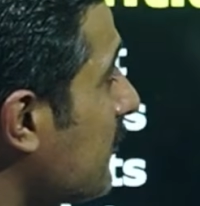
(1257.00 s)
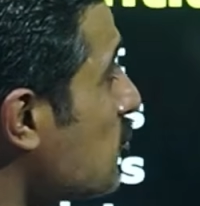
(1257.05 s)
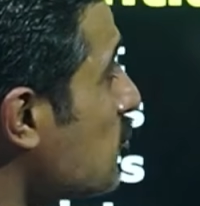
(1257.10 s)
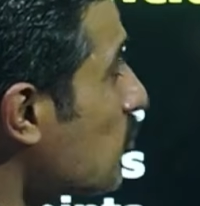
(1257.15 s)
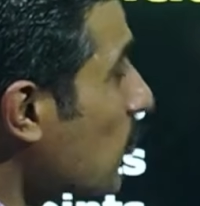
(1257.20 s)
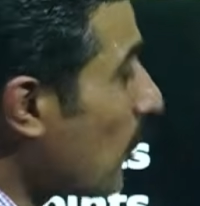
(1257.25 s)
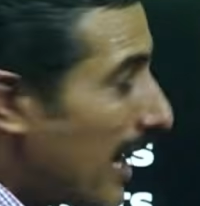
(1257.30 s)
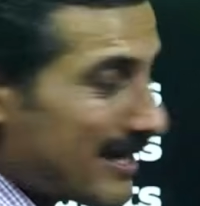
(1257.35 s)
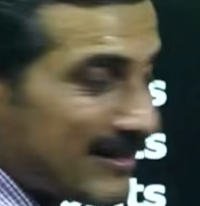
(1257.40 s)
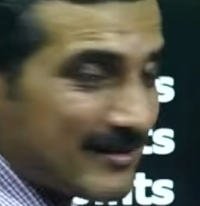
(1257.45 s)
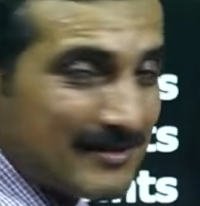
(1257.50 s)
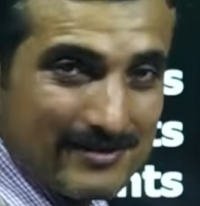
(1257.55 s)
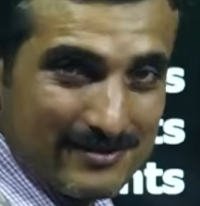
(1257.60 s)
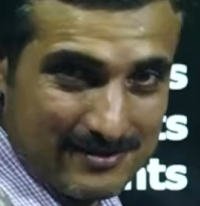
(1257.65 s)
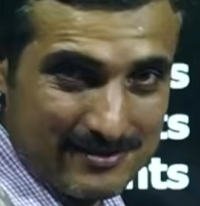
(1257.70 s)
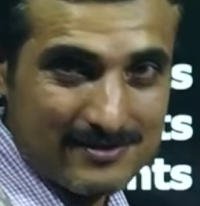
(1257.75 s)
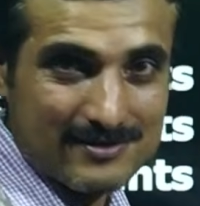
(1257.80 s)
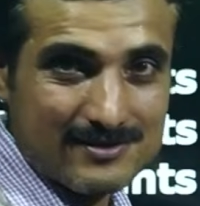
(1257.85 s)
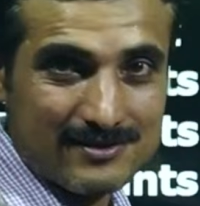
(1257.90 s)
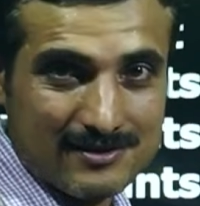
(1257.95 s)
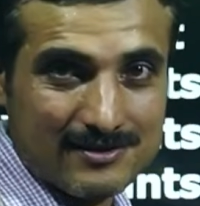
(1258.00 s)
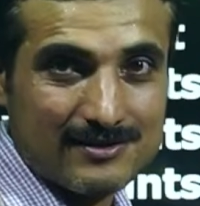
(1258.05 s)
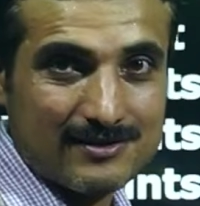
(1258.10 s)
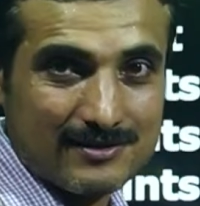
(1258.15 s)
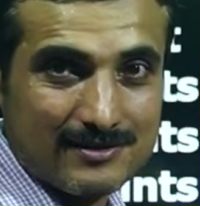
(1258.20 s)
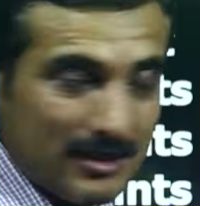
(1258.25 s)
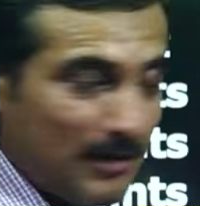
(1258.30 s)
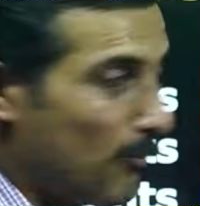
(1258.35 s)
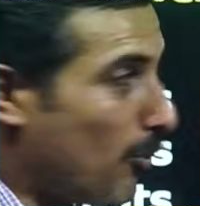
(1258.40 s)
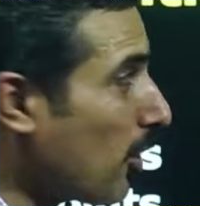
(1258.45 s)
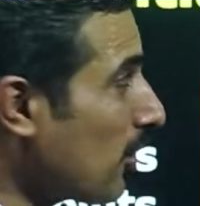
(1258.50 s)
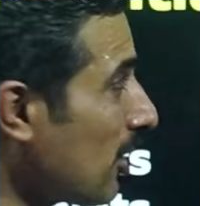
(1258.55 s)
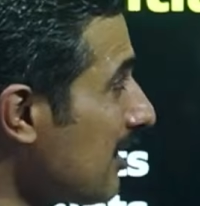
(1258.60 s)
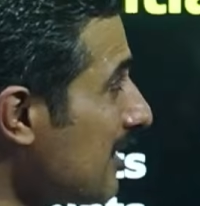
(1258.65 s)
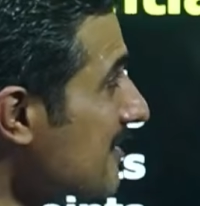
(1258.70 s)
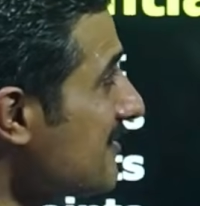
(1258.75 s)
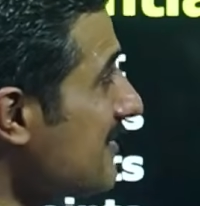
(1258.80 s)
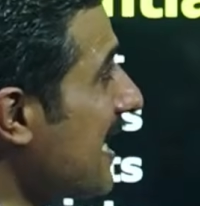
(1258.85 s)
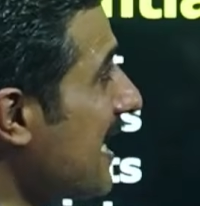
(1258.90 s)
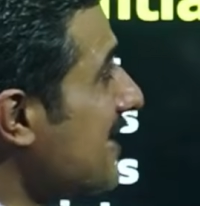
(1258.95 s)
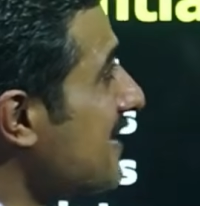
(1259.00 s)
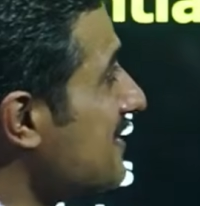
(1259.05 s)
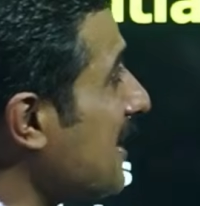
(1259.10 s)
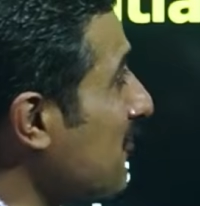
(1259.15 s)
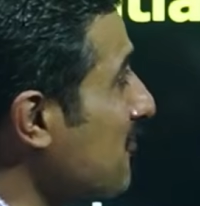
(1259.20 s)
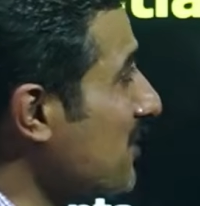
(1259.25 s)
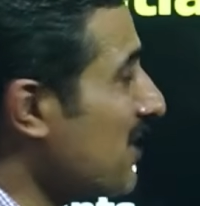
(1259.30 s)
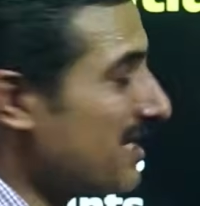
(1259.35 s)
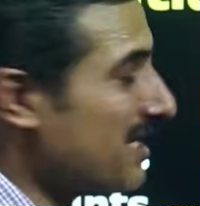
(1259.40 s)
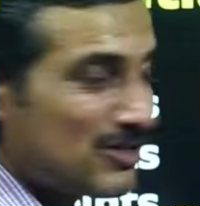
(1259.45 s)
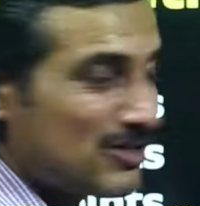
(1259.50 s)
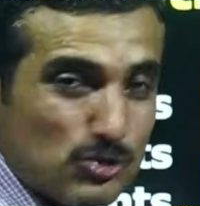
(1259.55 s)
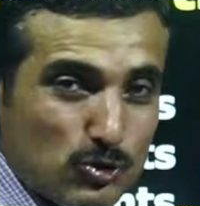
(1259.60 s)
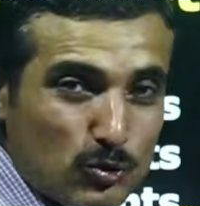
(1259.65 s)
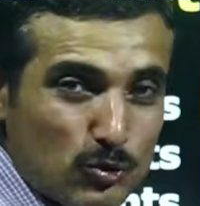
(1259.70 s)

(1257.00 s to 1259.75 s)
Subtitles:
twice, the modulus sign is appearing